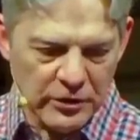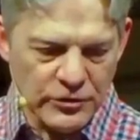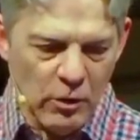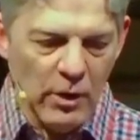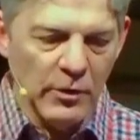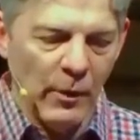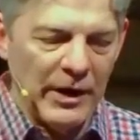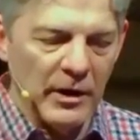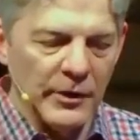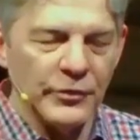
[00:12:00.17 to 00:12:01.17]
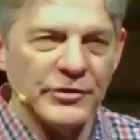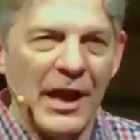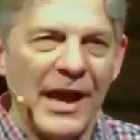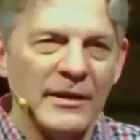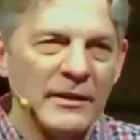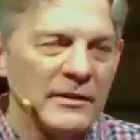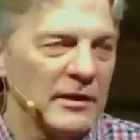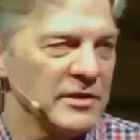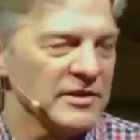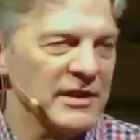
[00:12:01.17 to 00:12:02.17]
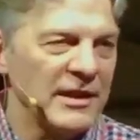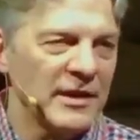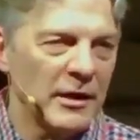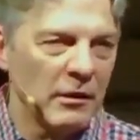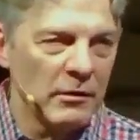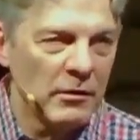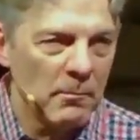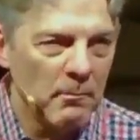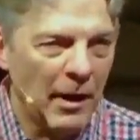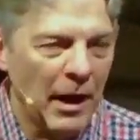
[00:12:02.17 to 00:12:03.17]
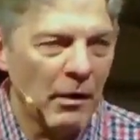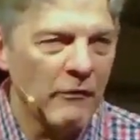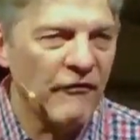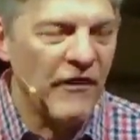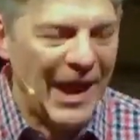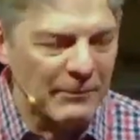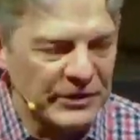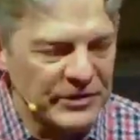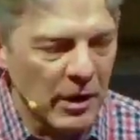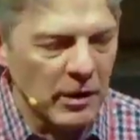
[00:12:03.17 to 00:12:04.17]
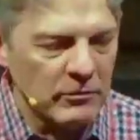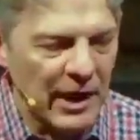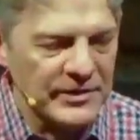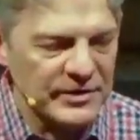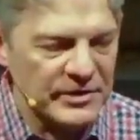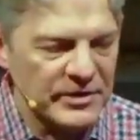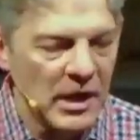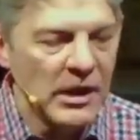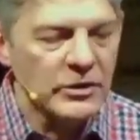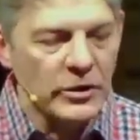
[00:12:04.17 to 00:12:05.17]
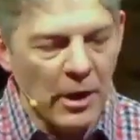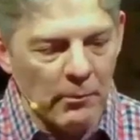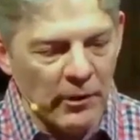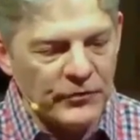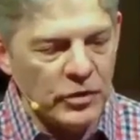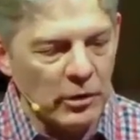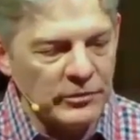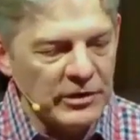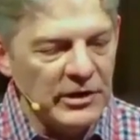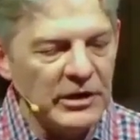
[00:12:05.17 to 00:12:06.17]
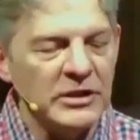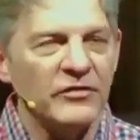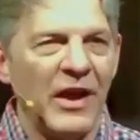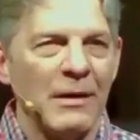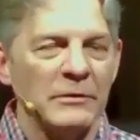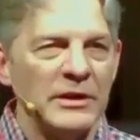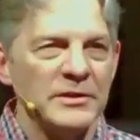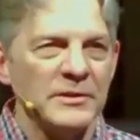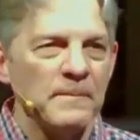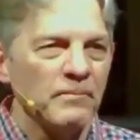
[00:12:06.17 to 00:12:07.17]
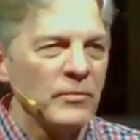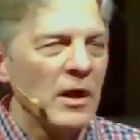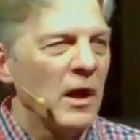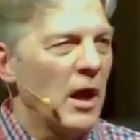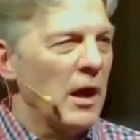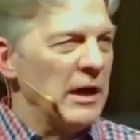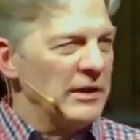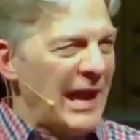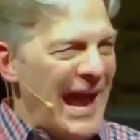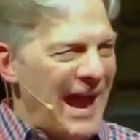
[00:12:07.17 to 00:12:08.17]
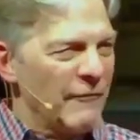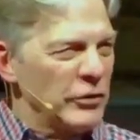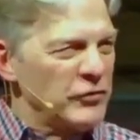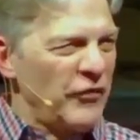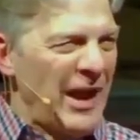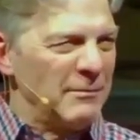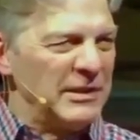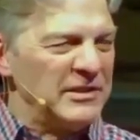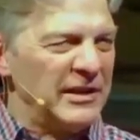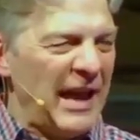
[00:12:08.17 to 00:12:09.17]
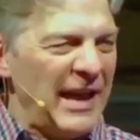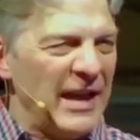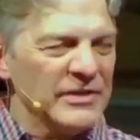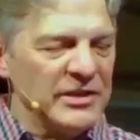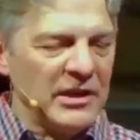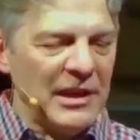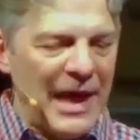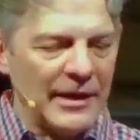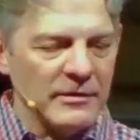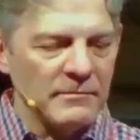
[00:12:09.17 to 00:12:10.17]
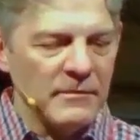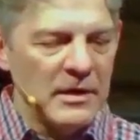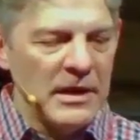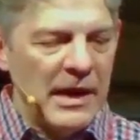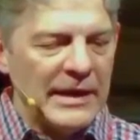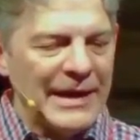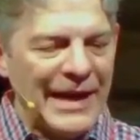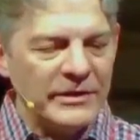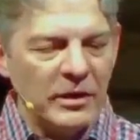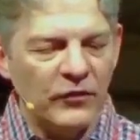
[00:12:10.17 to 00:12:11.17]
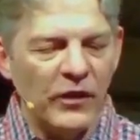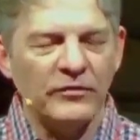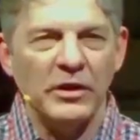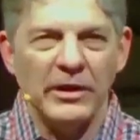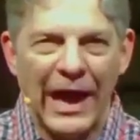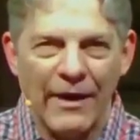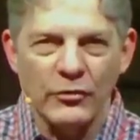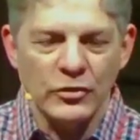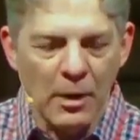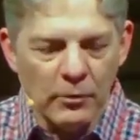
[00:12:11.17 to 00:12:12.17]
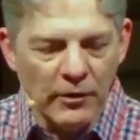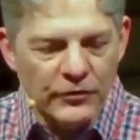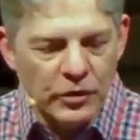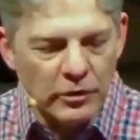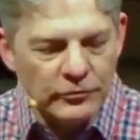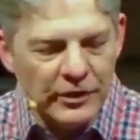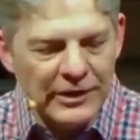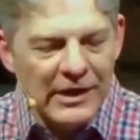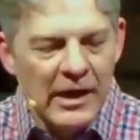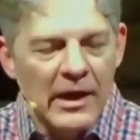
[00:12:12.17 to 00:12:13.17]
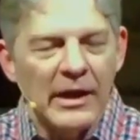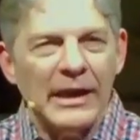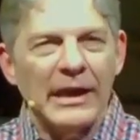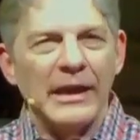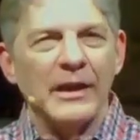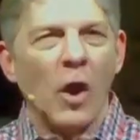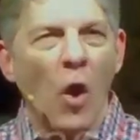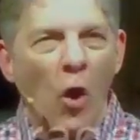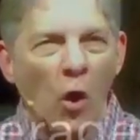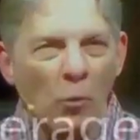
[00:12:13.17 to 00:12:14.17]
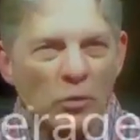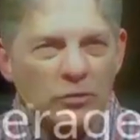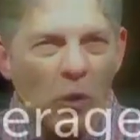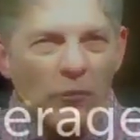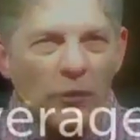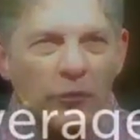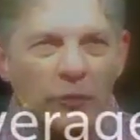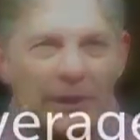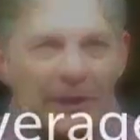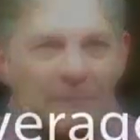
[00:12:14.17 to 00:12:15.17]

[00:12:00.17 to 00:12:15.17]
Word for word: think that there's no other way to understand it than to say that our, our families are in crisis. The number of children in these families, uh, in the average family today, has declined. In 1950, the average number of children in a home was over